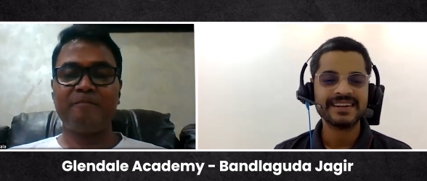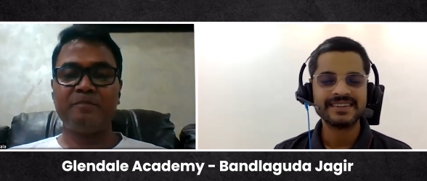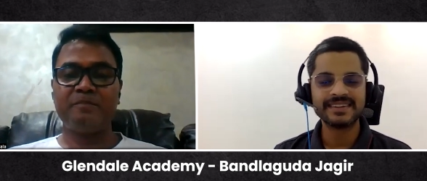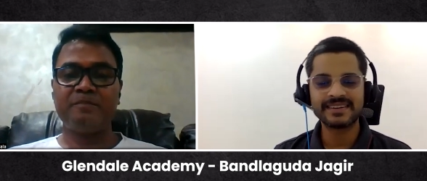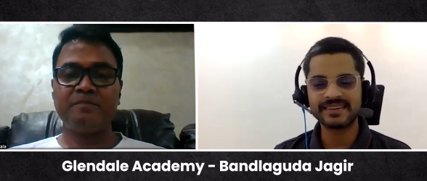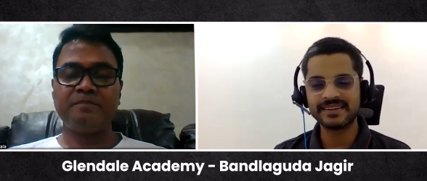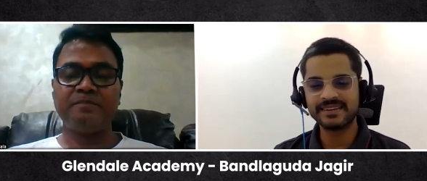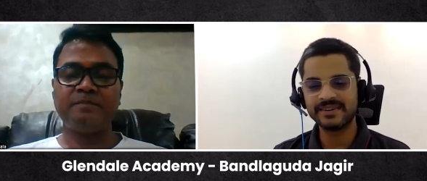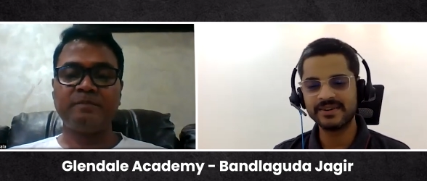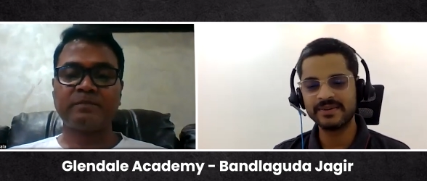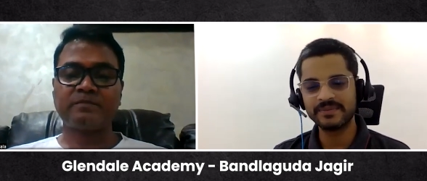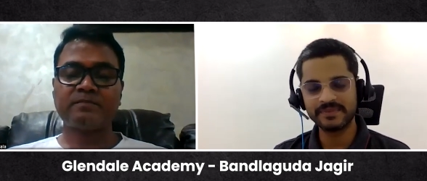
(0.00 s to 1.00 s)
Speaker 1: Sir,
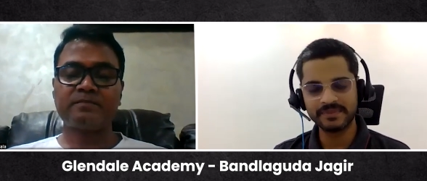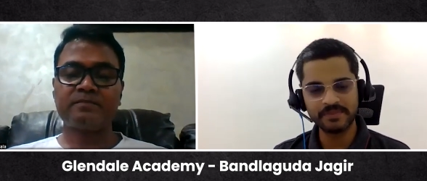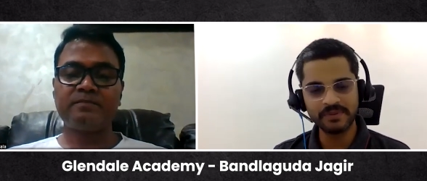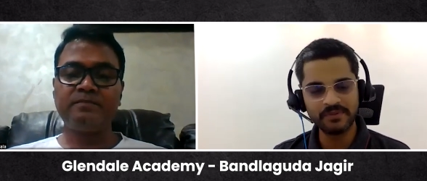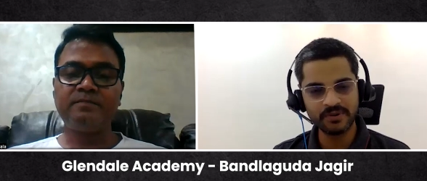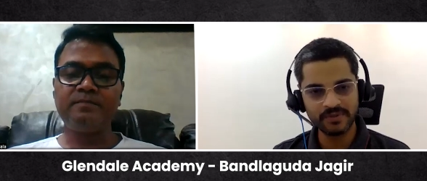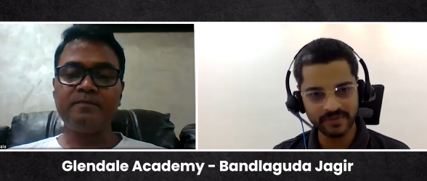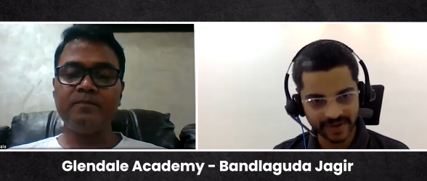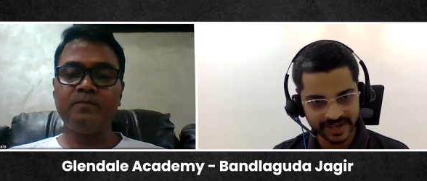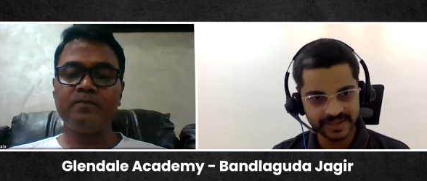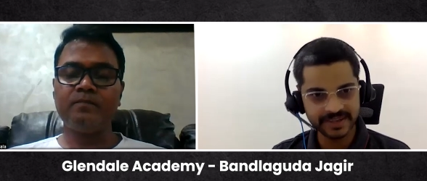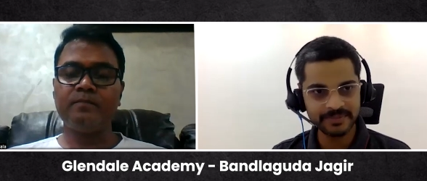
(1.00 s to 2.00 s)
before we
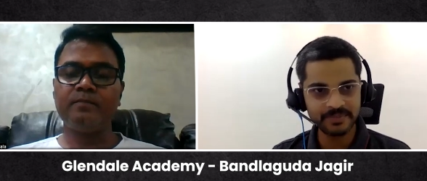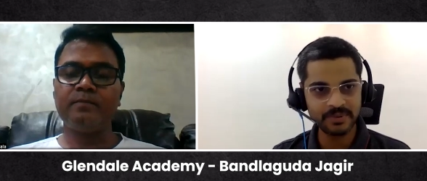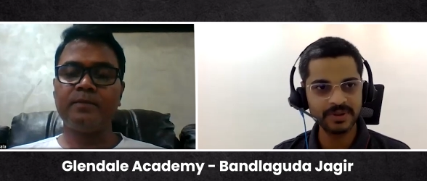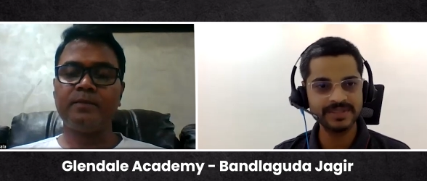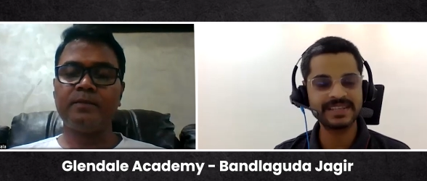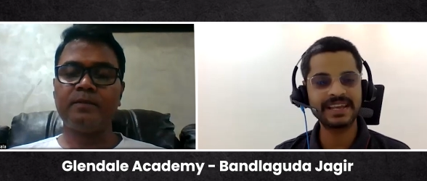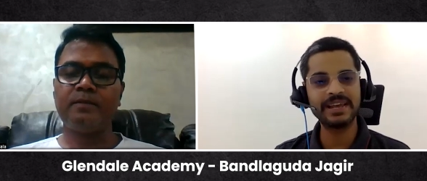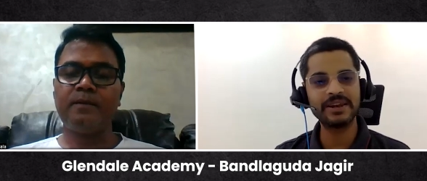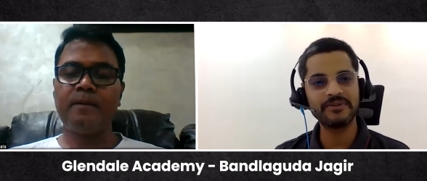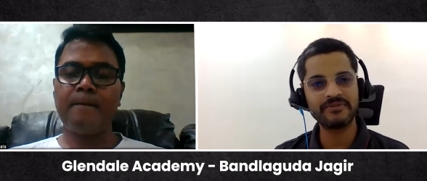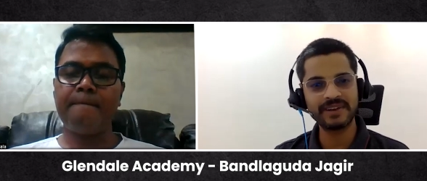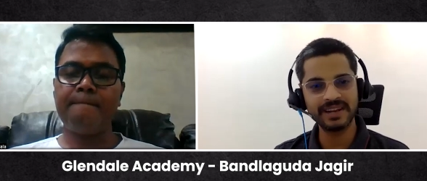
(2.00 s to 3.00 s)
wind it up, on
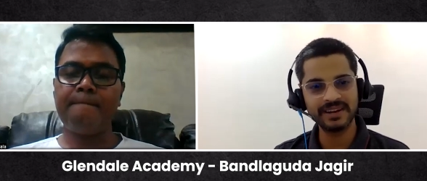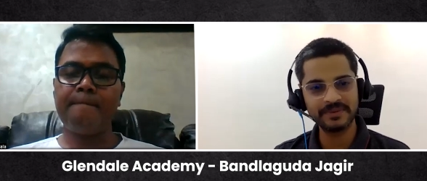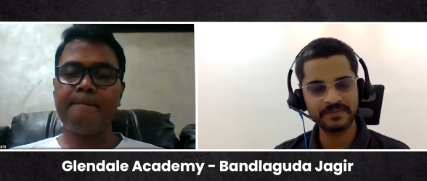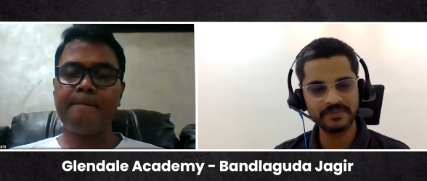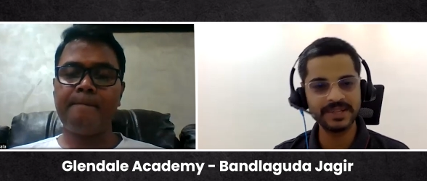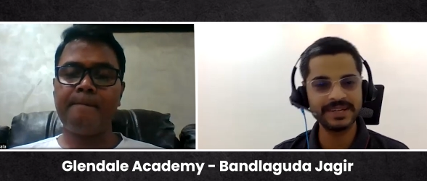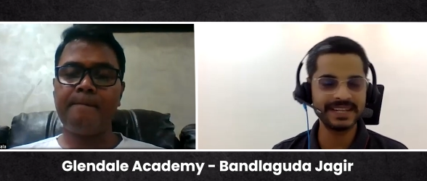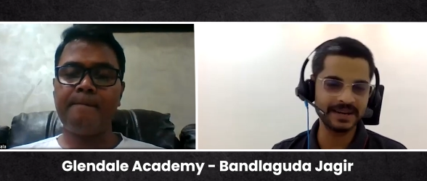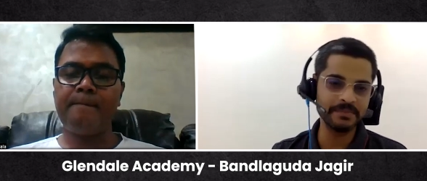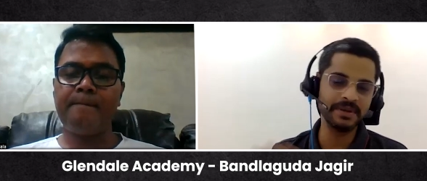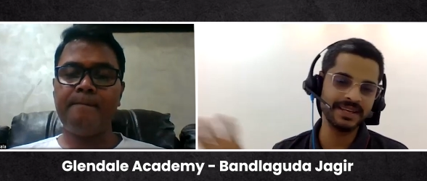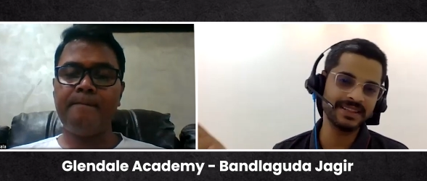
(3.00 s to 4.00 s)
scale of 10, with
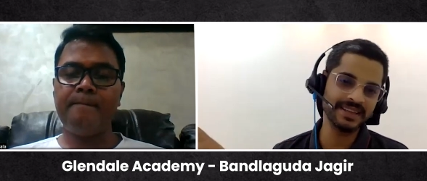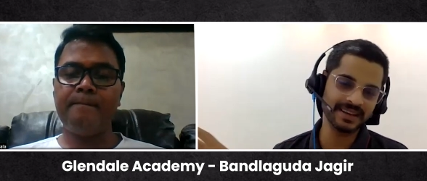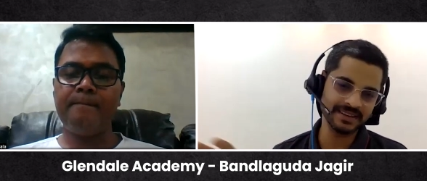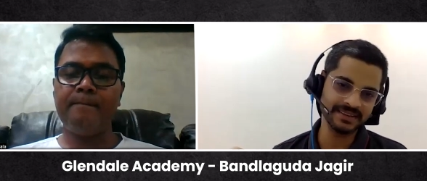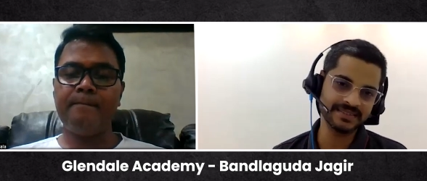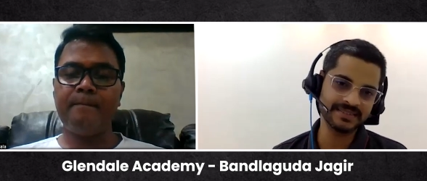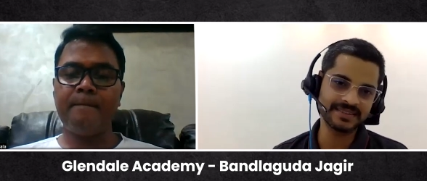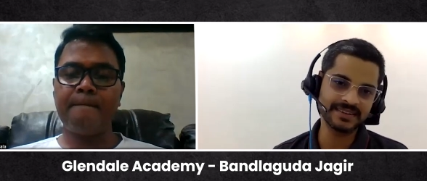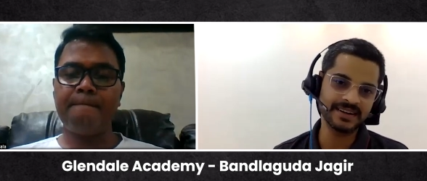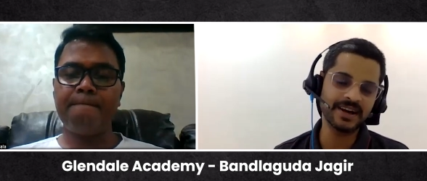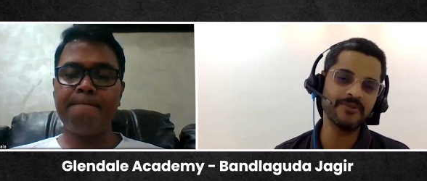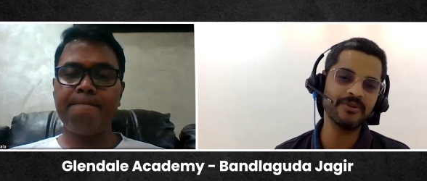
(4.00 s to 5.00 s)
10 being the highest,
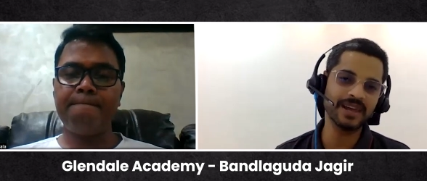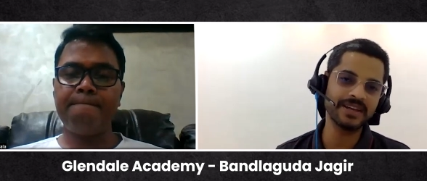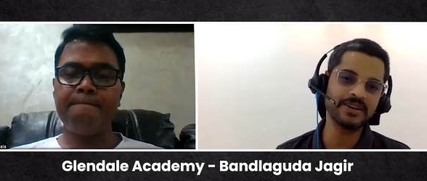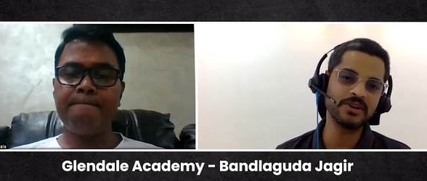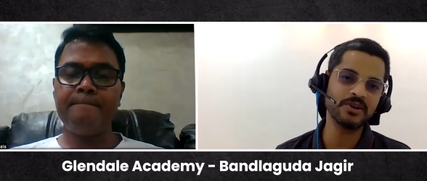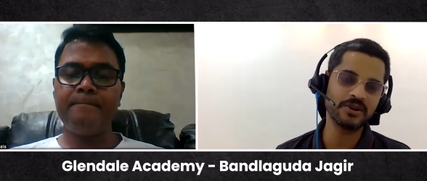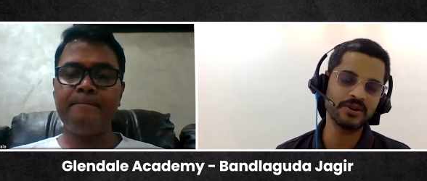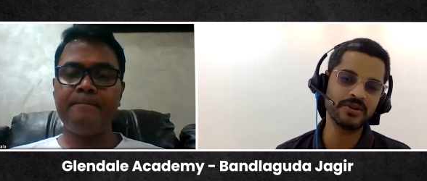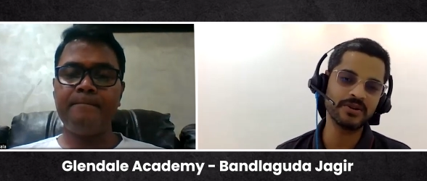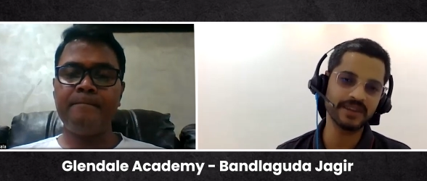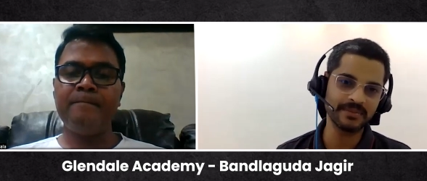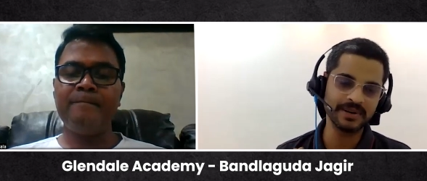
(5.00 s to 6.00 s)
how likely are you
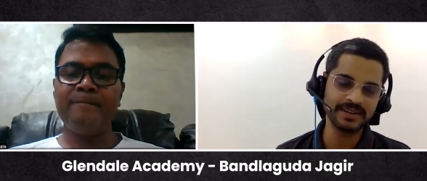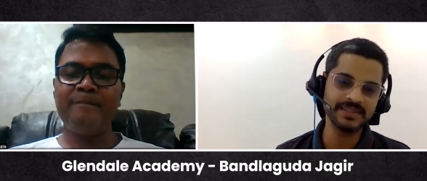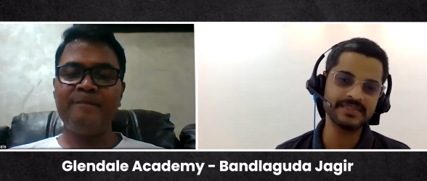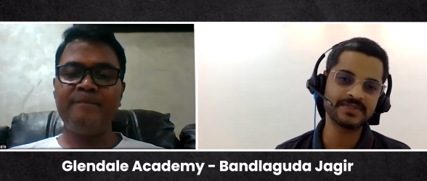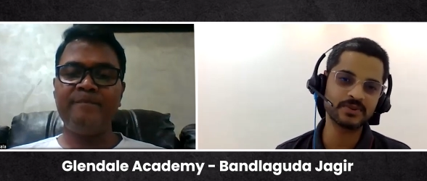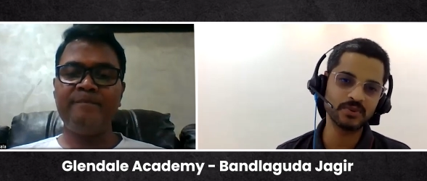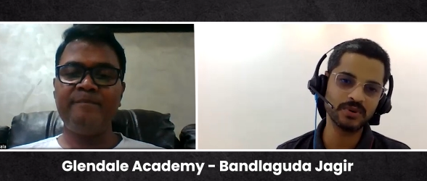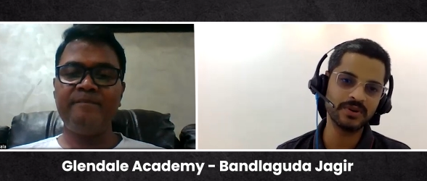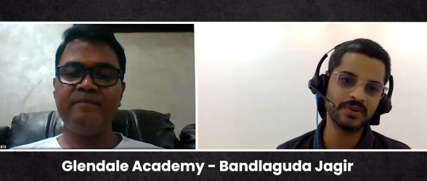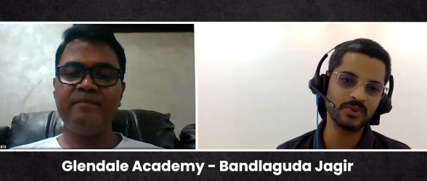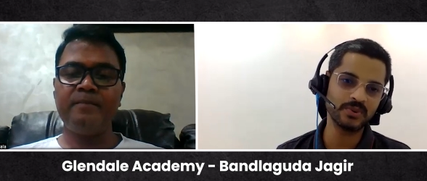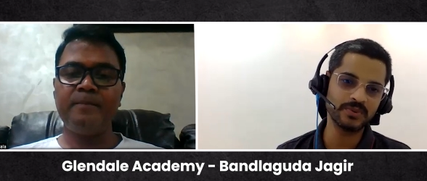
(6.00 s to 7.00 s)
to recommend this school
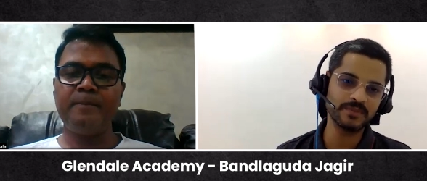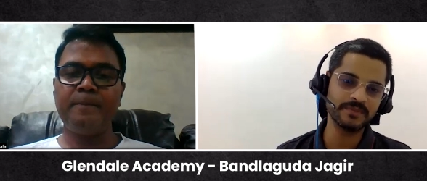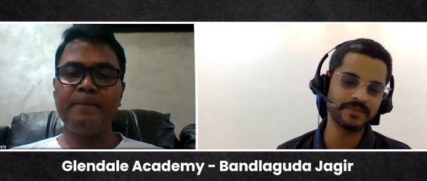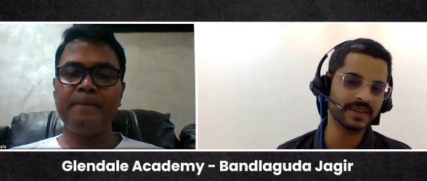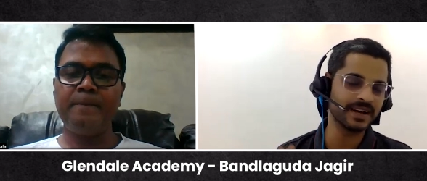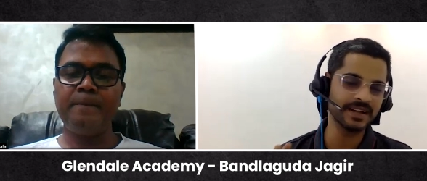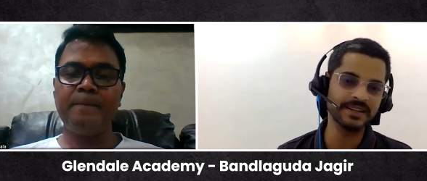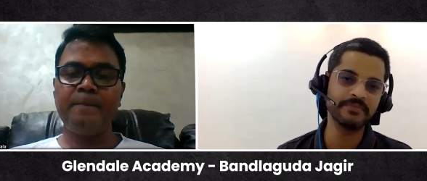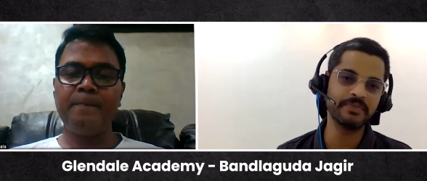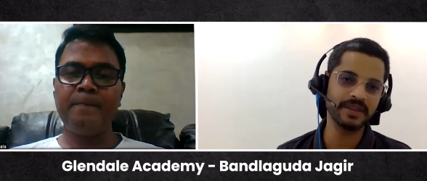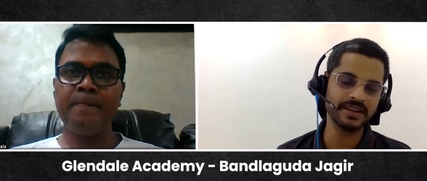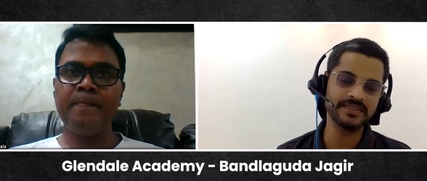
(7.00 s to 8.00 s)
to other
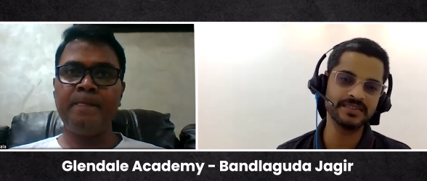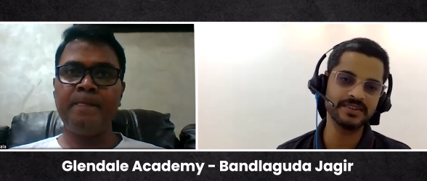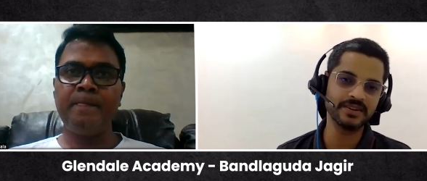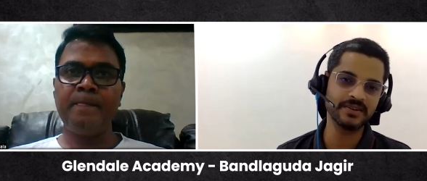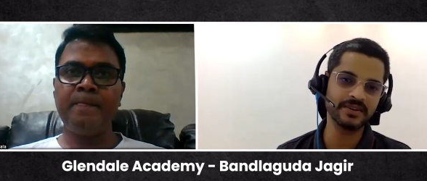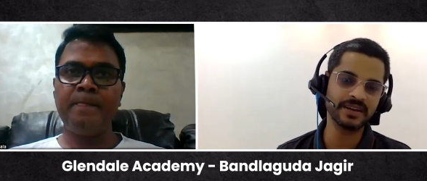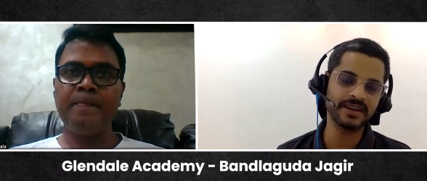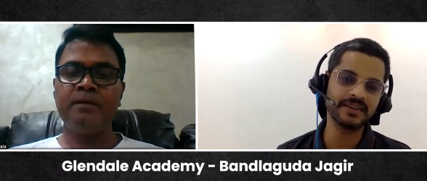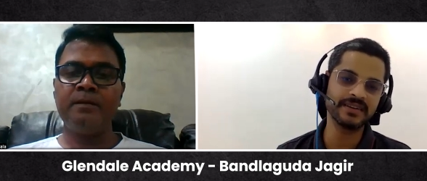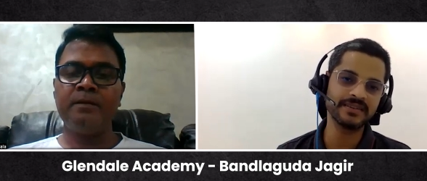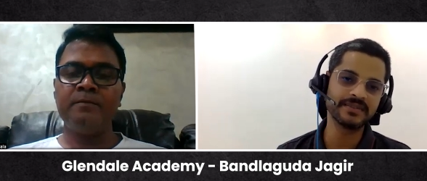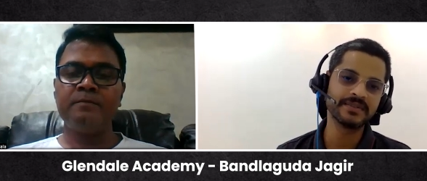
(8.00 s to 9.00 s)
parents in your
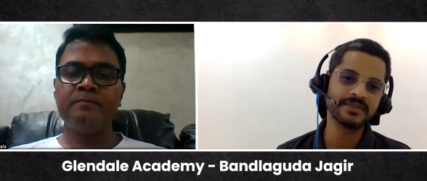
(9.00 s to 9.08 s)
locality?